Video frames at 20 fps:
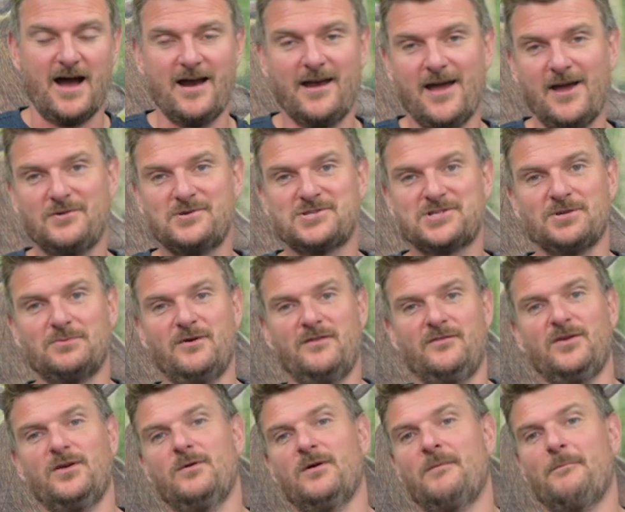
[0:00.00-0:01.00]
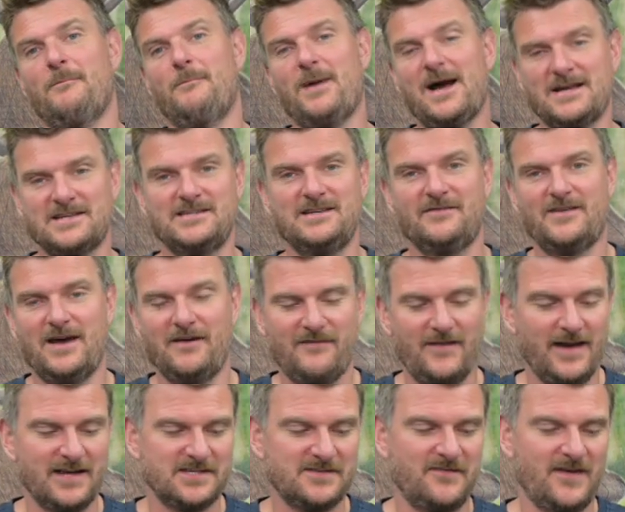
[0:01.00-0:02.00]
I know some of you are massive
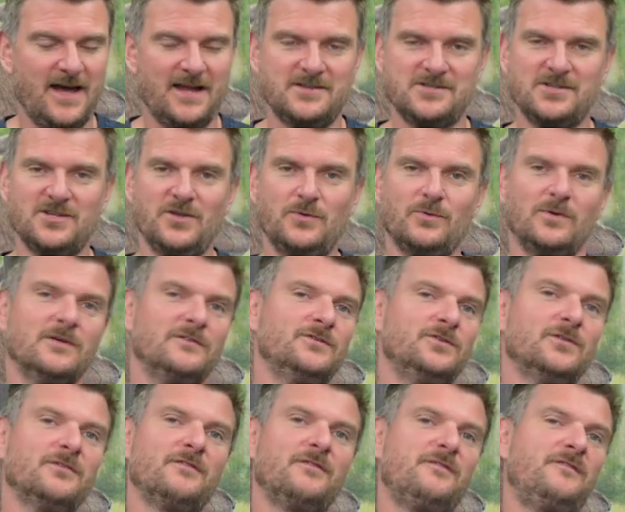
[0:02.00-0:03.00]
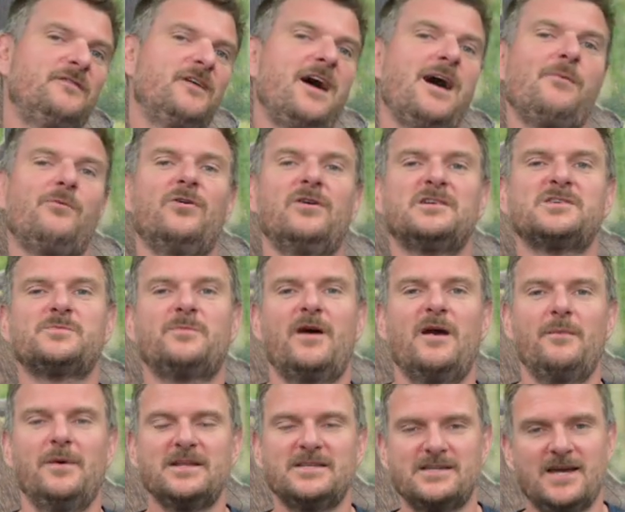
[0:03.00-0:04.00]
FX fans and you will have done far more
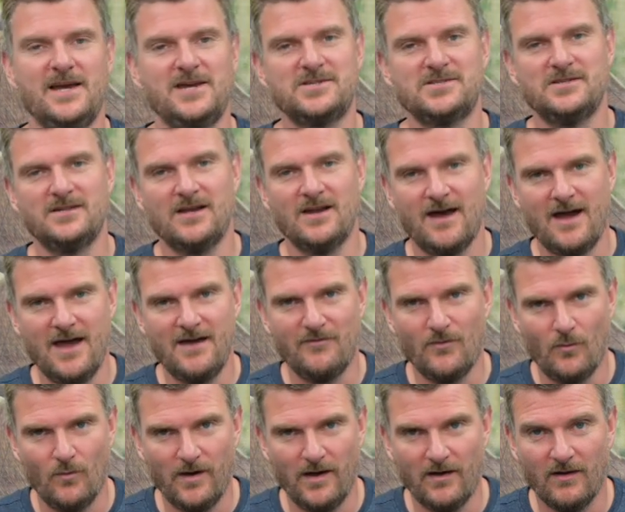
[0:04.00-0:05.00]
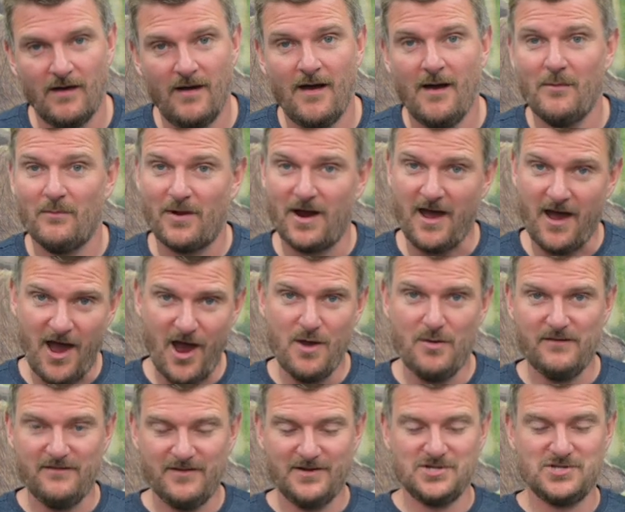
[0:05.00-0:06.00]
experimentation than I ever will. But I hope
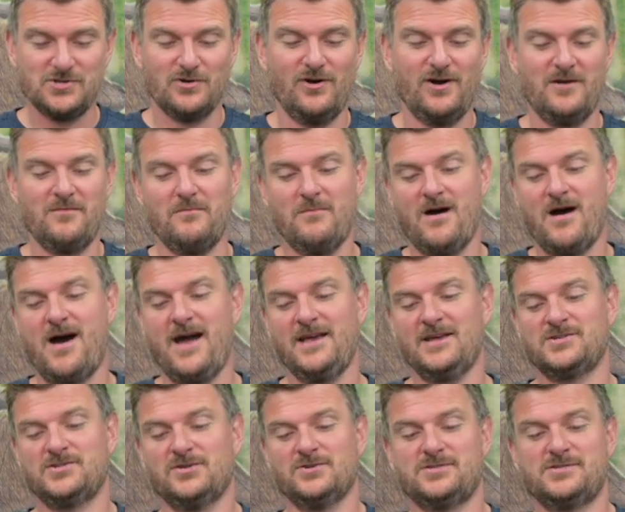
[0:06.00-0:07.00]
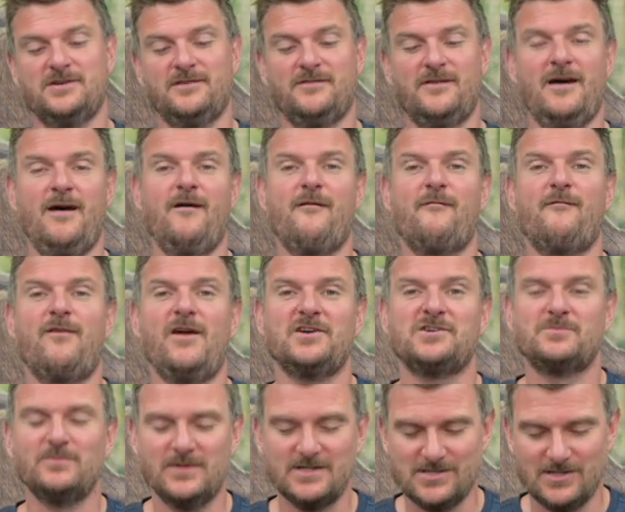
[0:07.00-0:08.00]
you've enjoyed my sort of
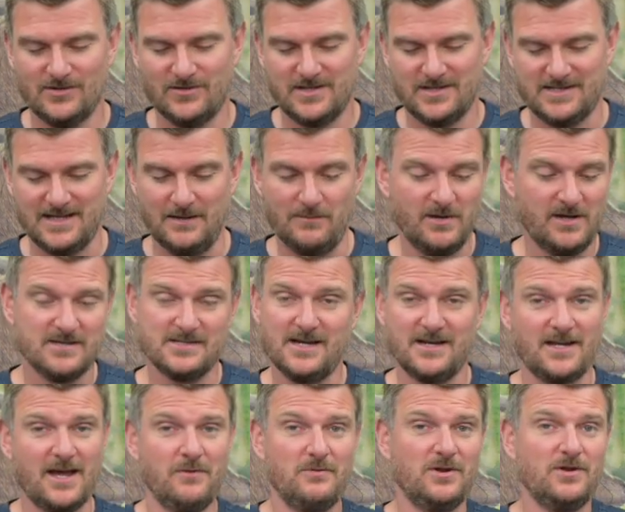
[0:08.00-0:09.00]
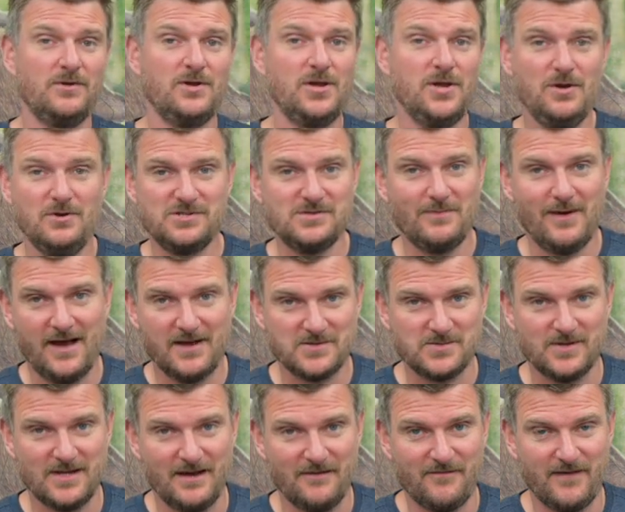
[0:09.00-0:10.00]
freshman's look at it because I don't do huge amounts
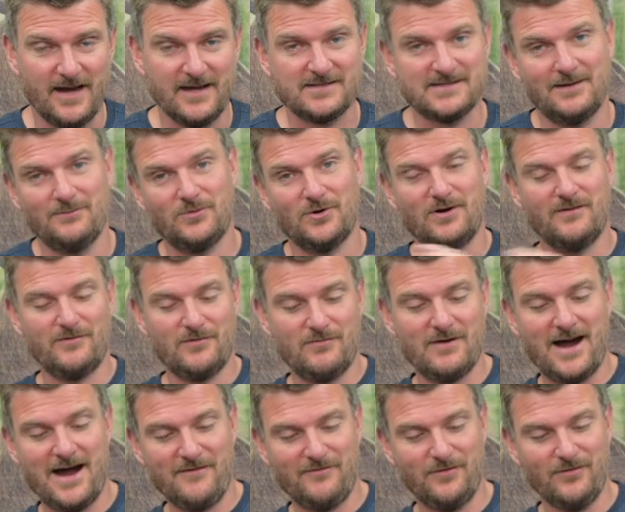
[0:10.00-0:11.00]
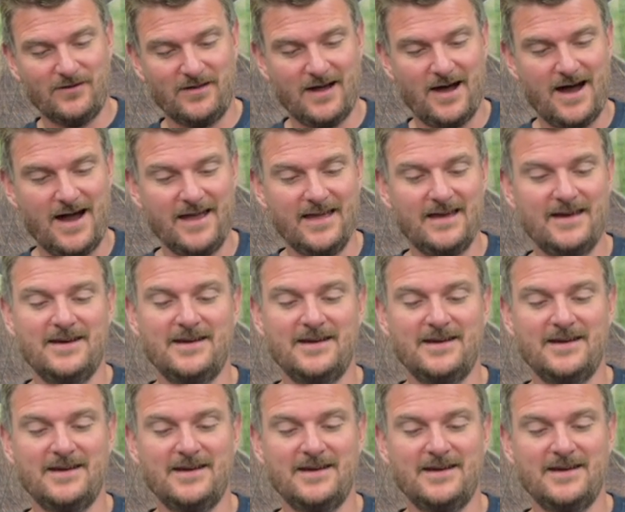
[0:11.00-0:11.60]
with FX, I'm more of a rifle guy.